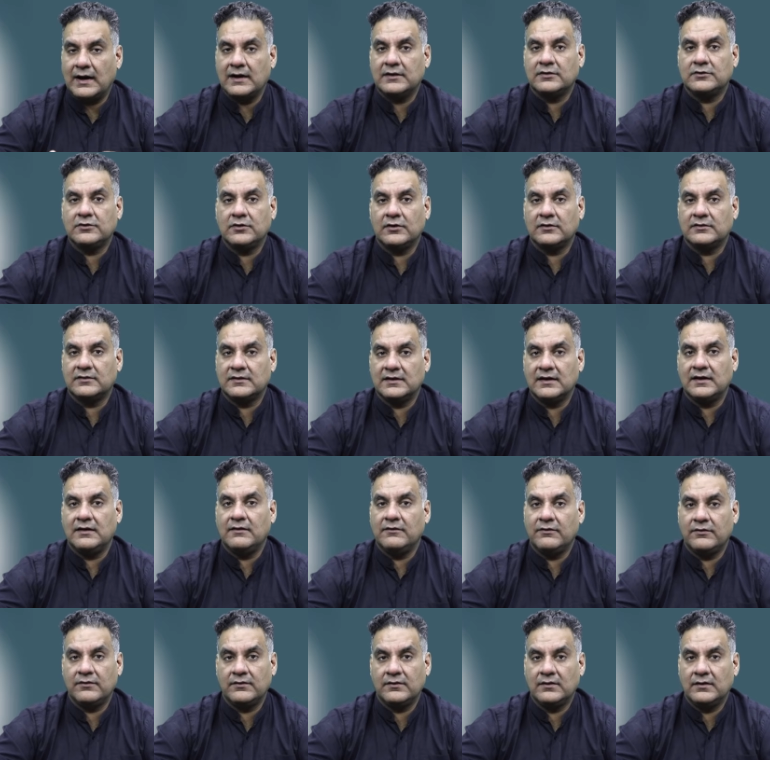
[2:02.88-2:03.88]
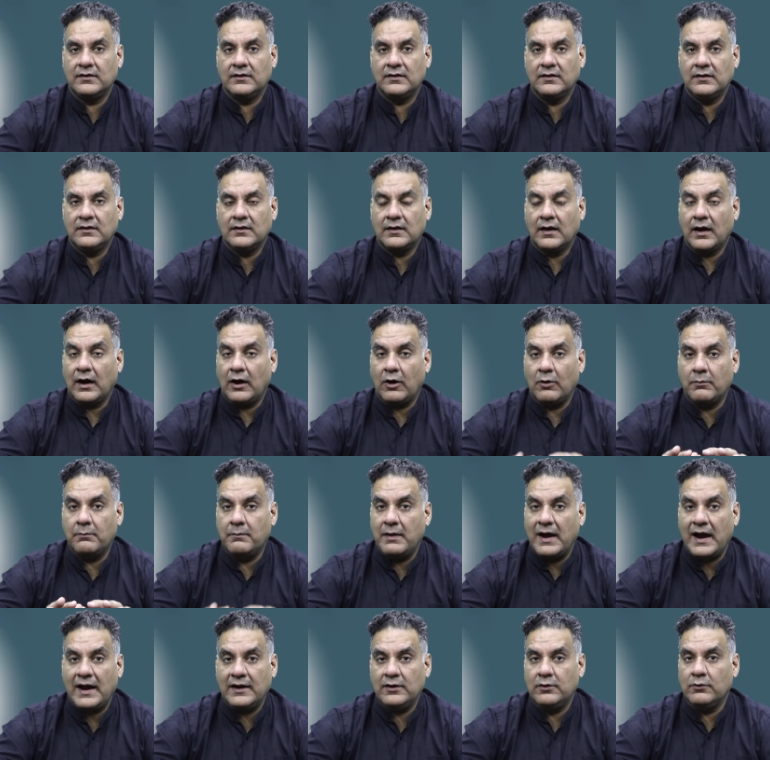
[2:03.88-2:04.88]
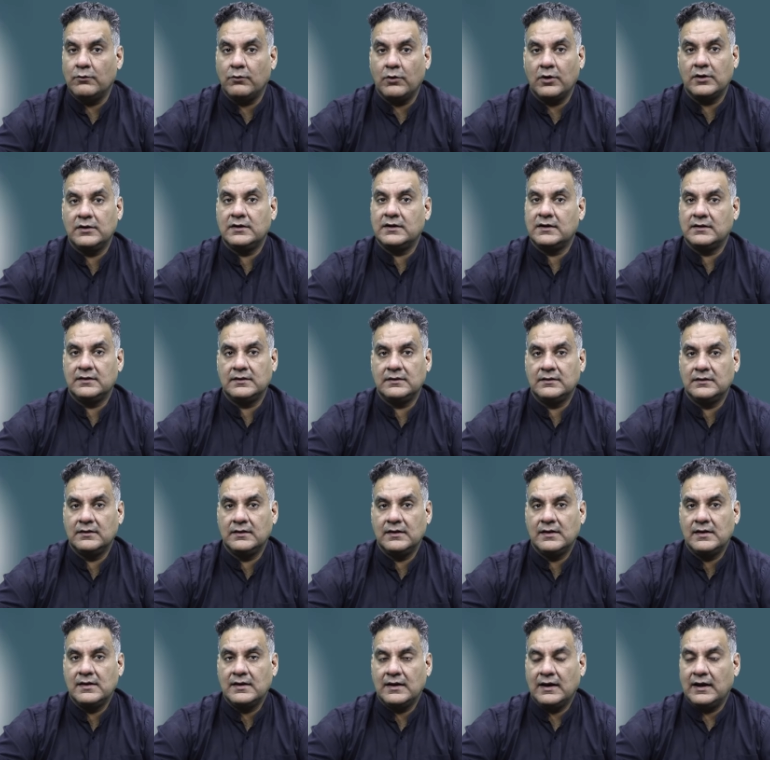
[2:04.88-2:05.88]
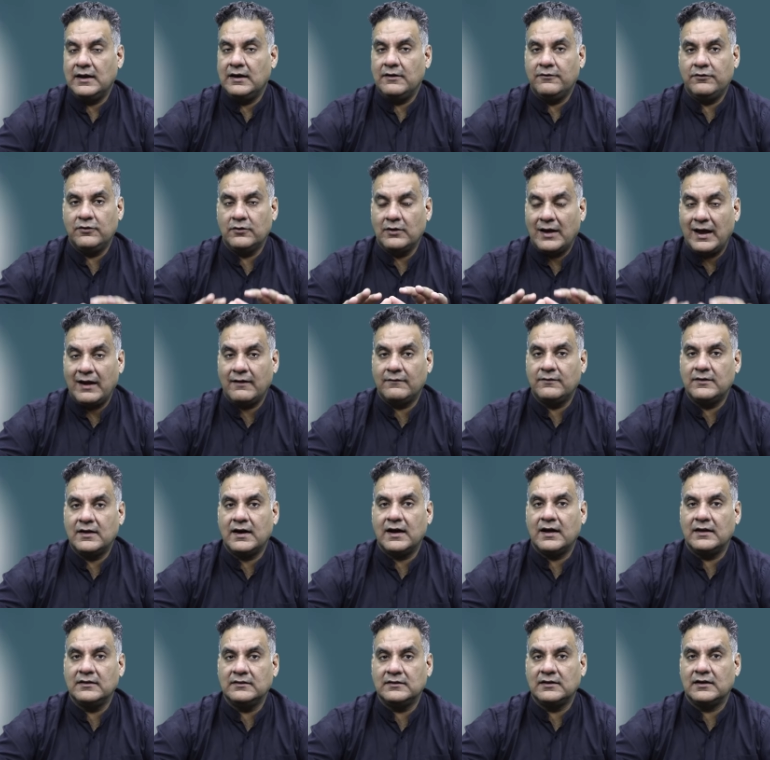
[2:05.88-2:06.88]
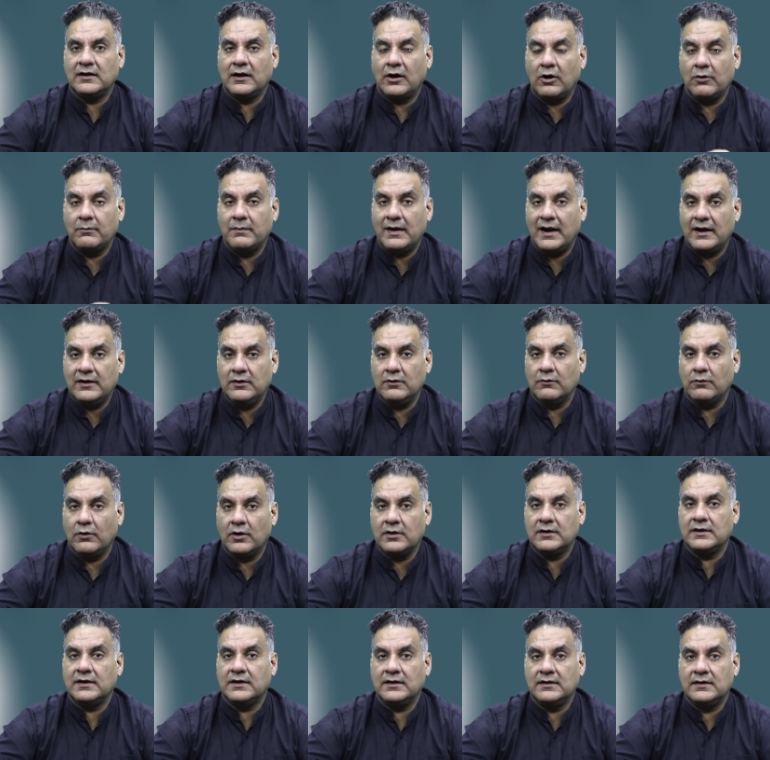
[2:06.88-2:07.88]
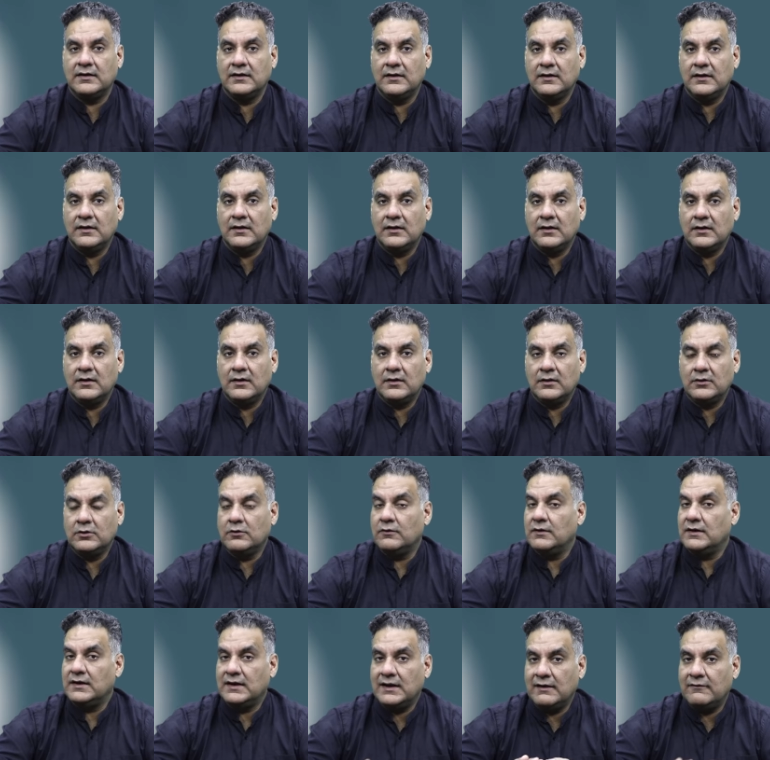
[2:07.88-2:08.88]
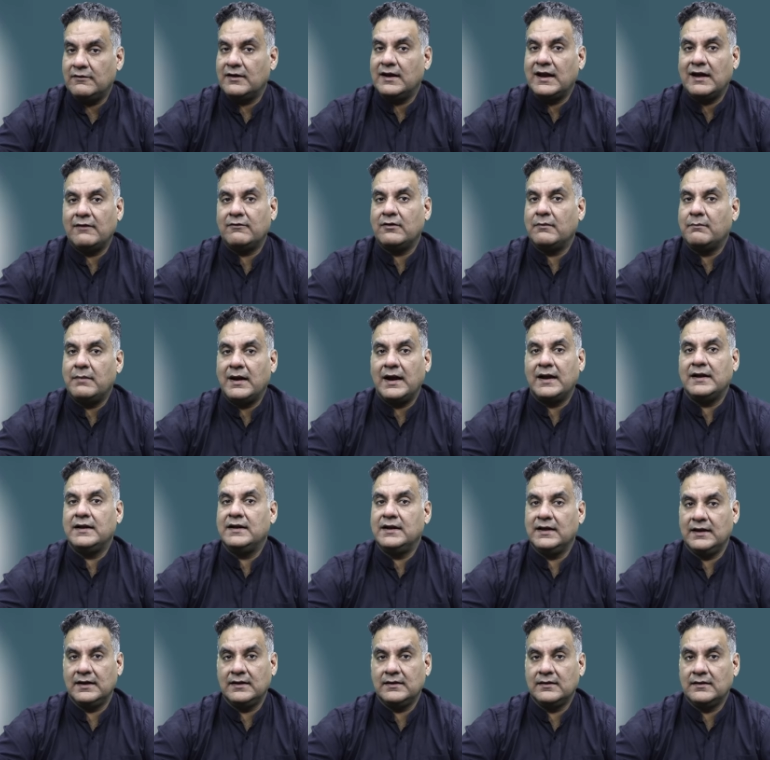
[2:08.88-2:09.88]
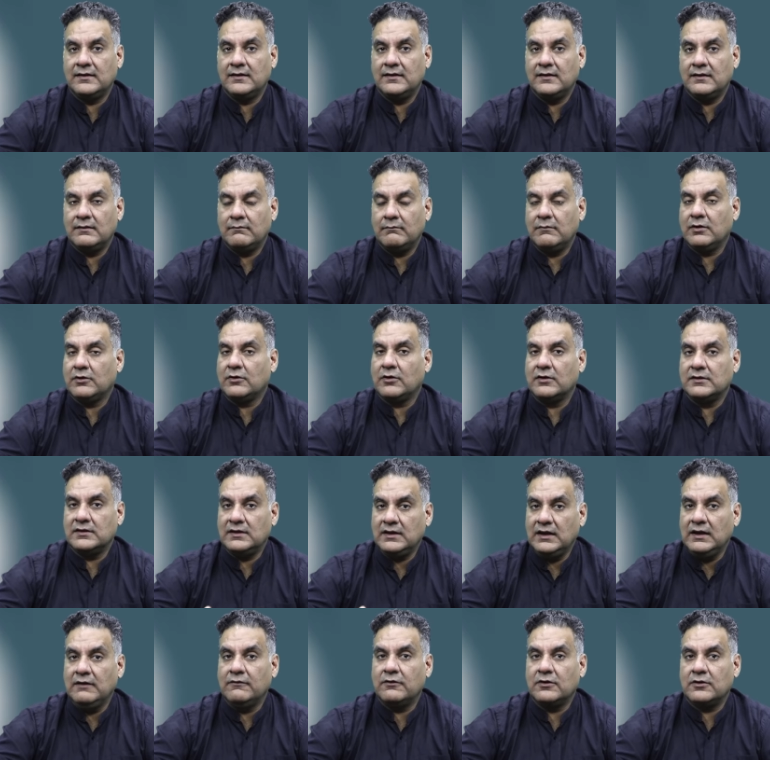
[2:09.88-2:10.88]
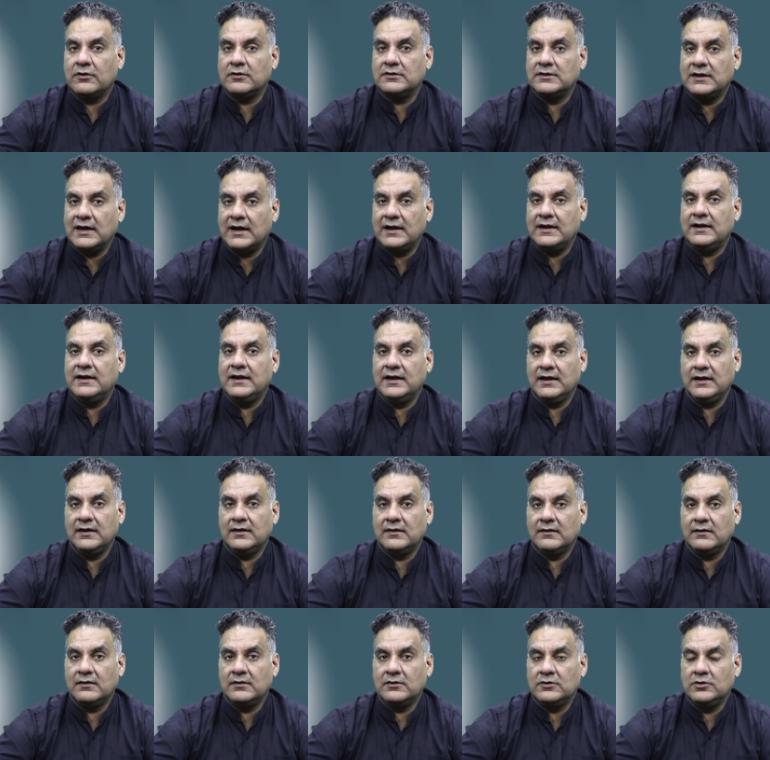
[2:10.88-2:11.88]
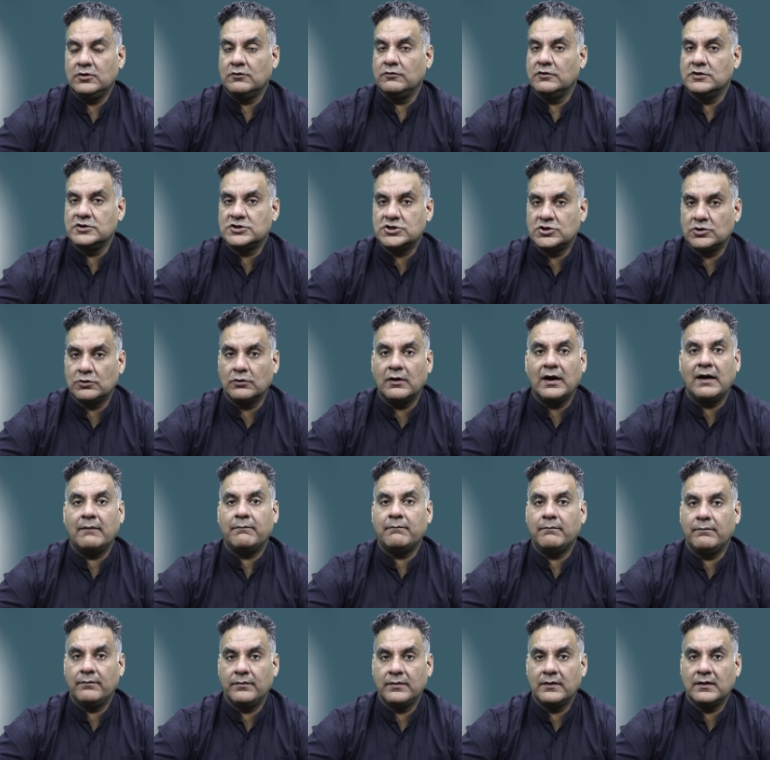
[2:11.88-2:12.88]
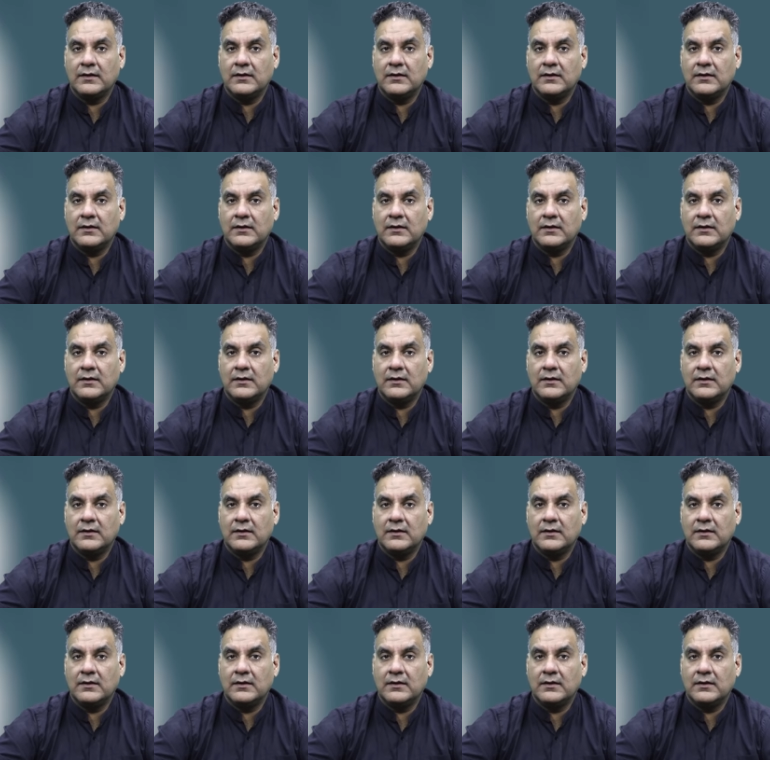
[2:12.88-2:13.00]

ask yourself how bad you want it. And if you have the answer how bad you want it, you will never have a bad day, because even on that day, you will show up.